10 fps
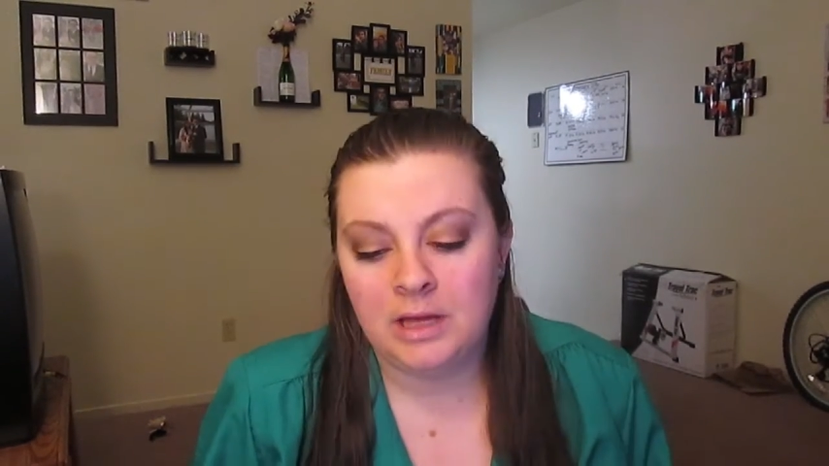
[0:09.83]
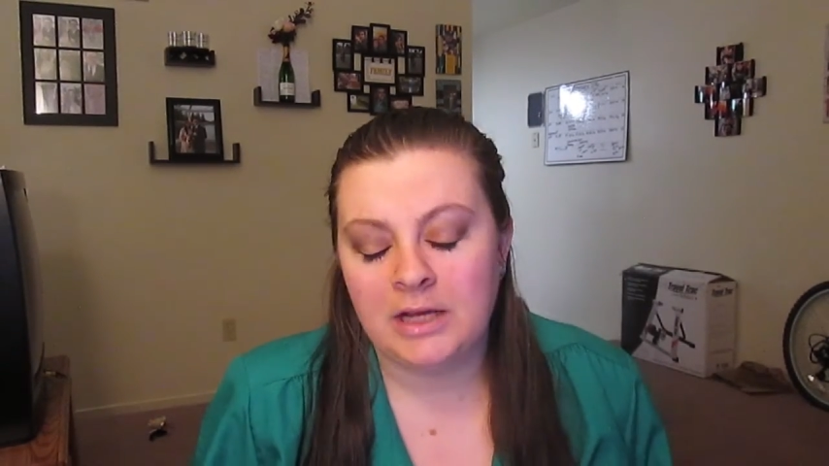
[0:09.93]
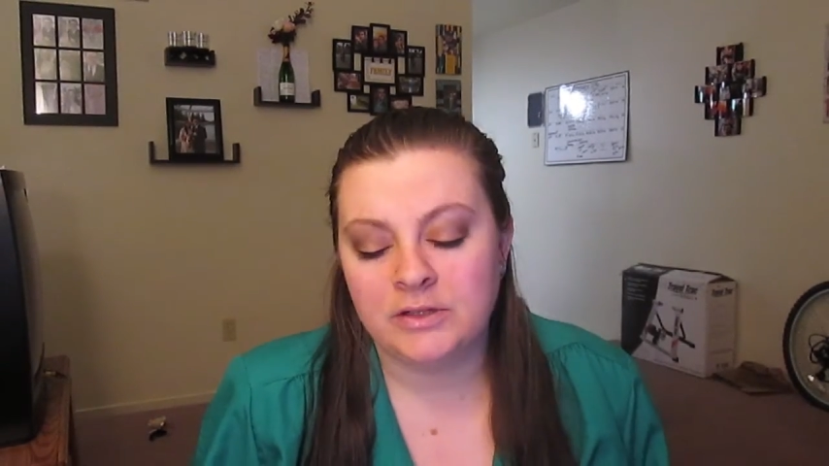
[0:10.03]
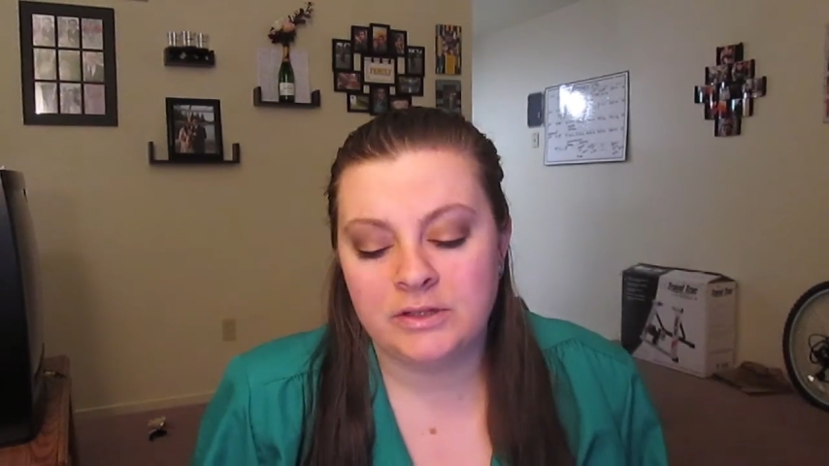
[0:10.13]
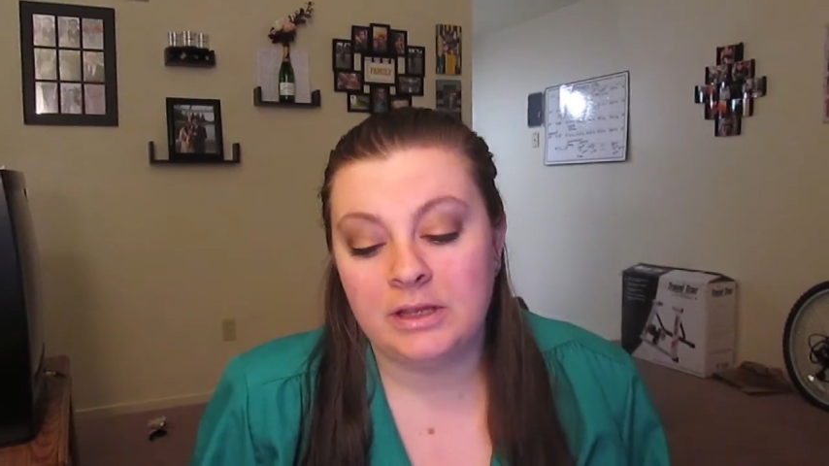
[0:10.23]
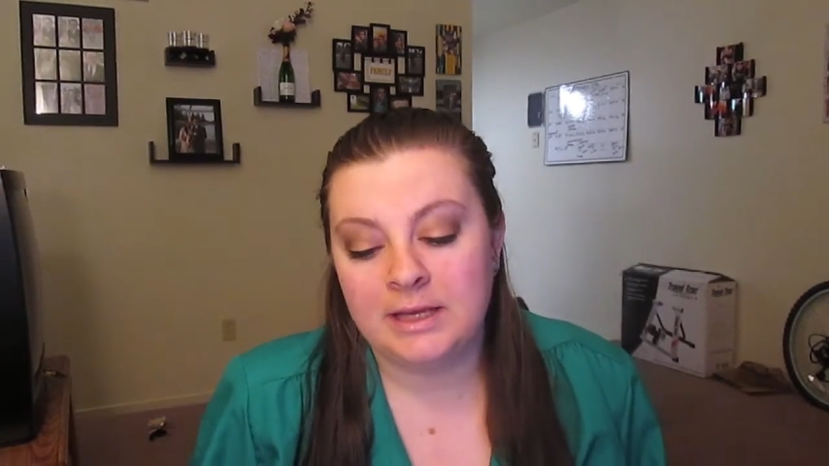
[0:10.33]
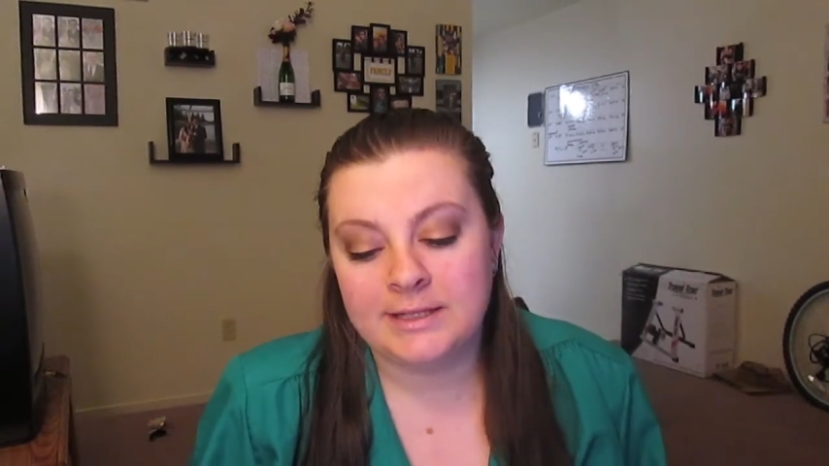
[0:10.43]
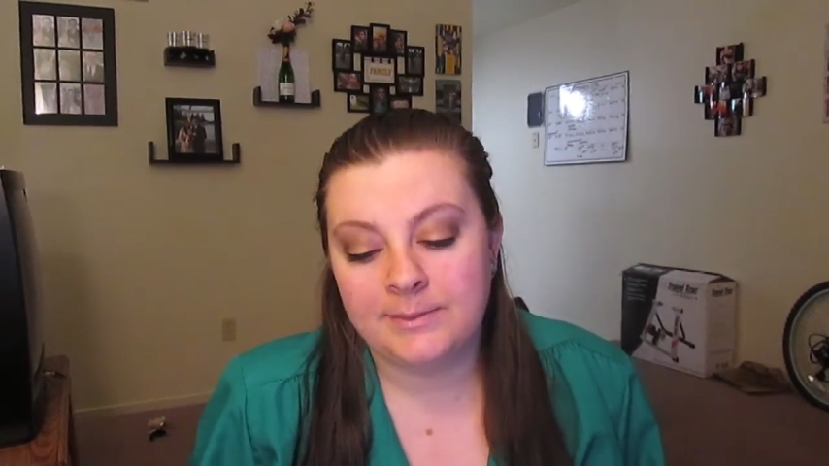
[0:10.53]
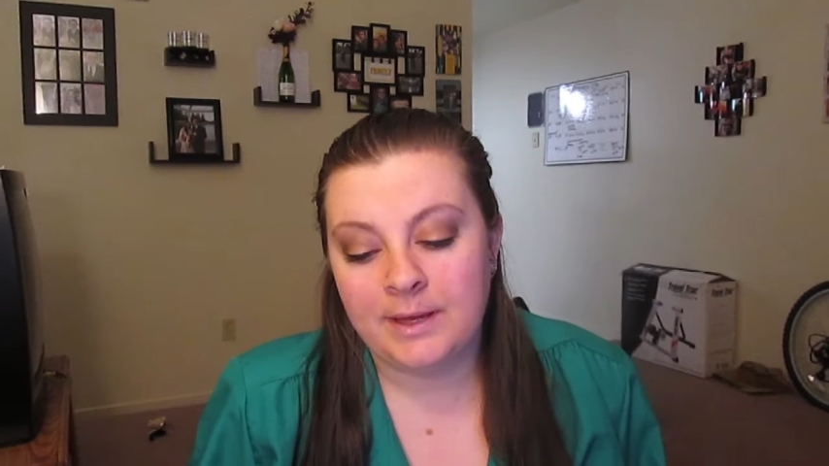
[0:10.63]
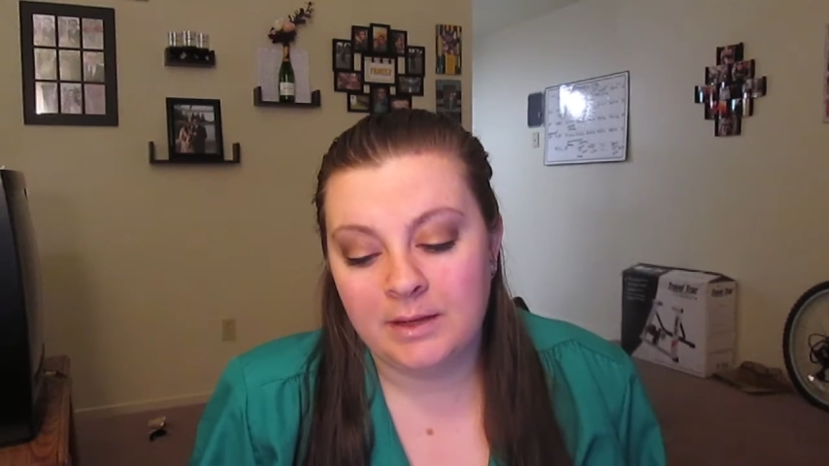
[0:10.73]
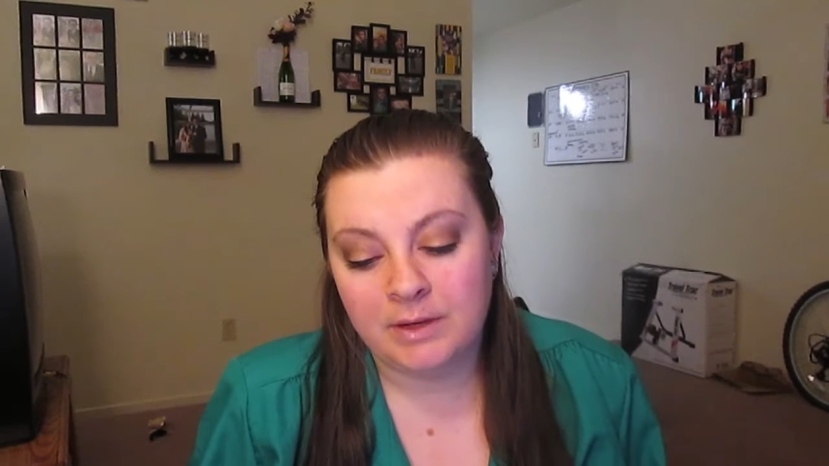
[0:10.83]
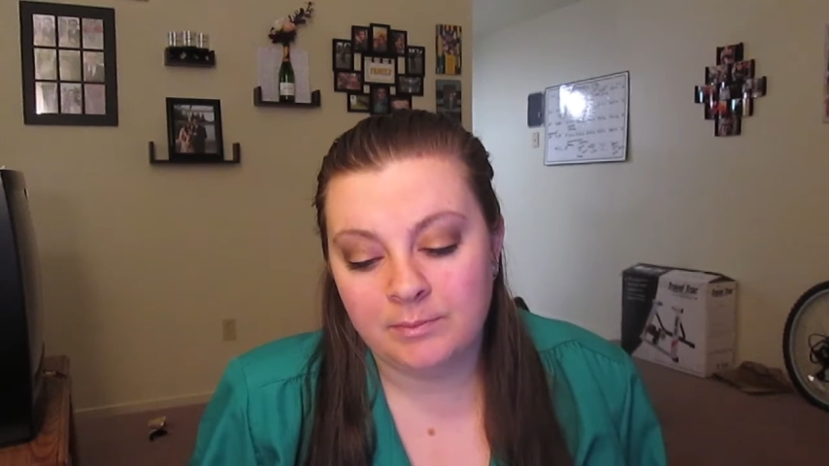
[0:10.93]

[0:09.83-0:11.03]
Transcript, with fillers: Actually, the last time I had my